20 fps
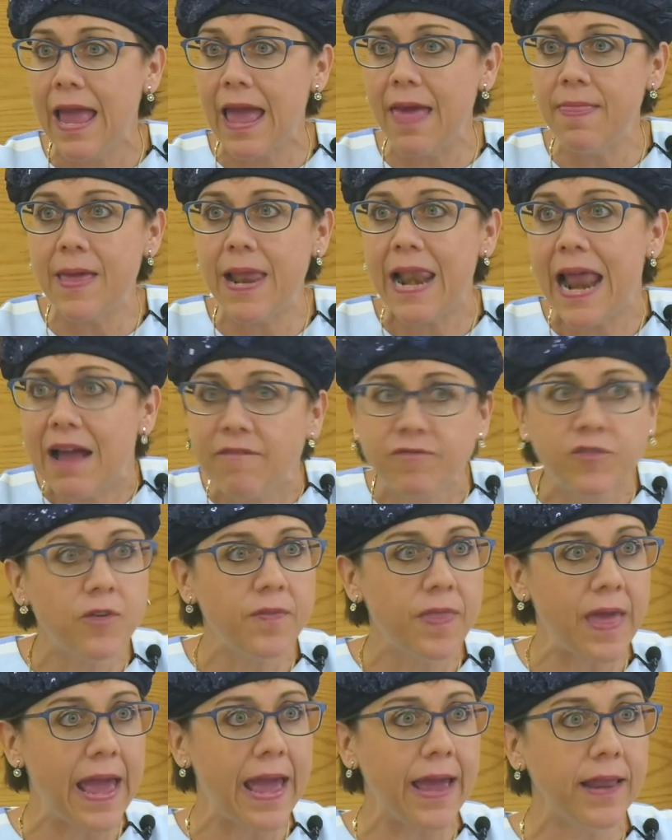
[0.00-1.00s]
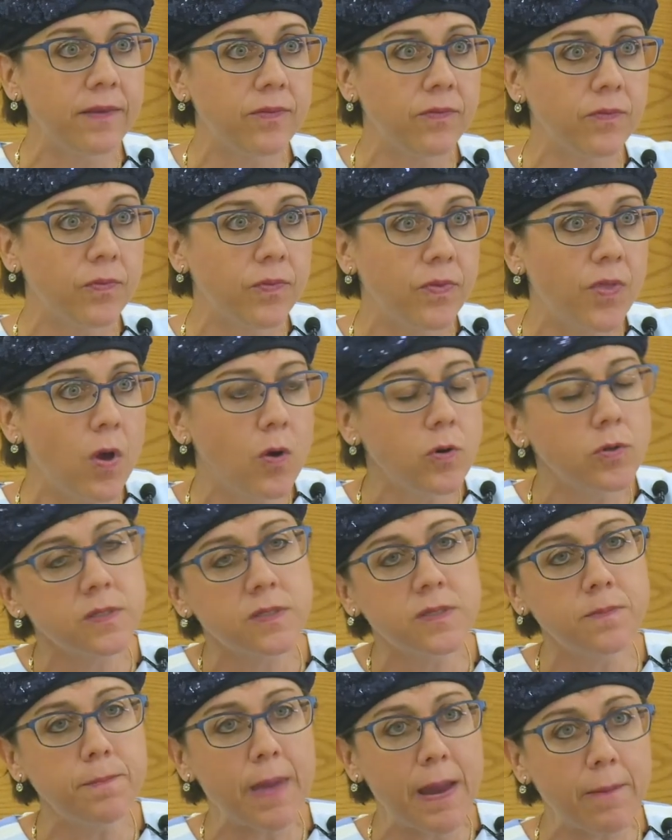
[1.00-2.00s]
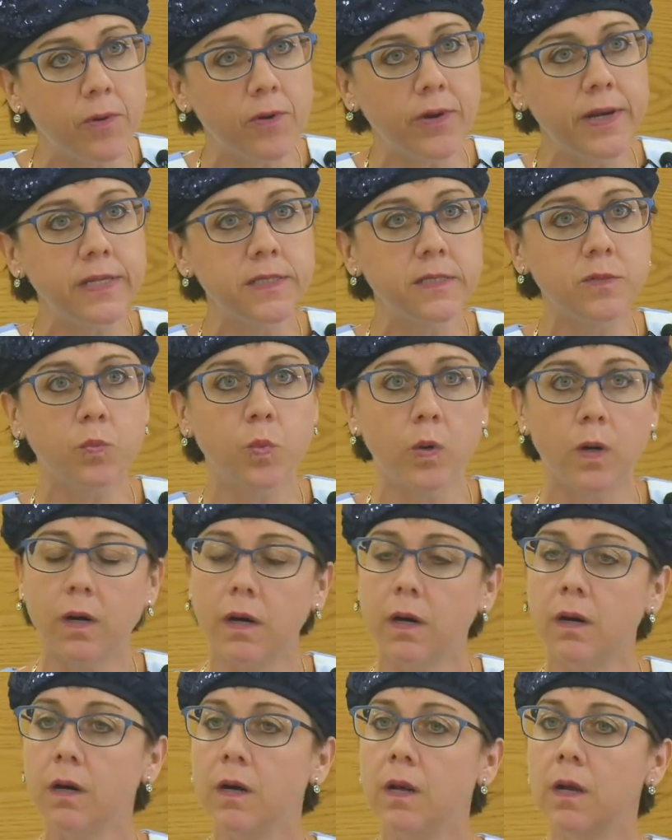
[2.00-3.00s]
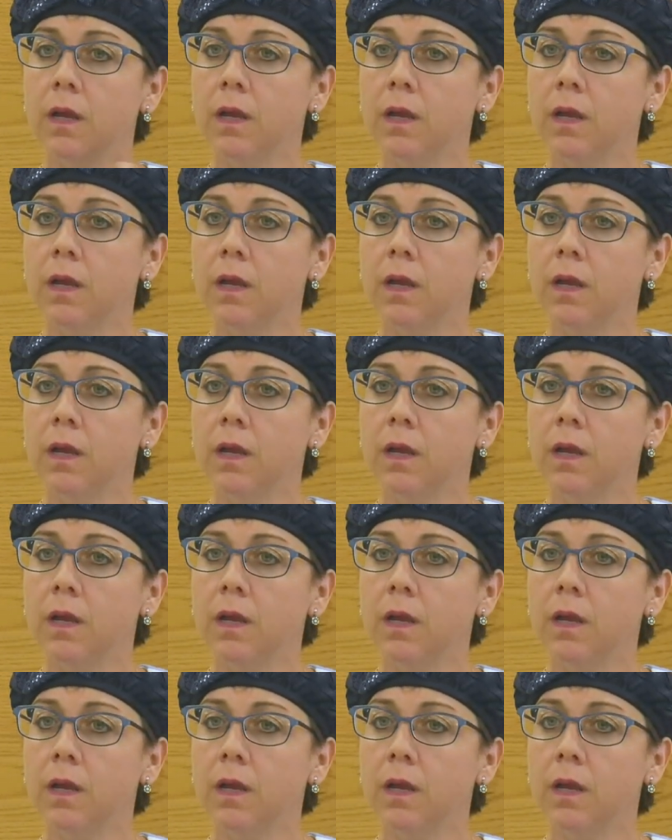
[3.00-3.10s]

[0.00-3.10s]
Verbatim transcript: And then after that, those memories were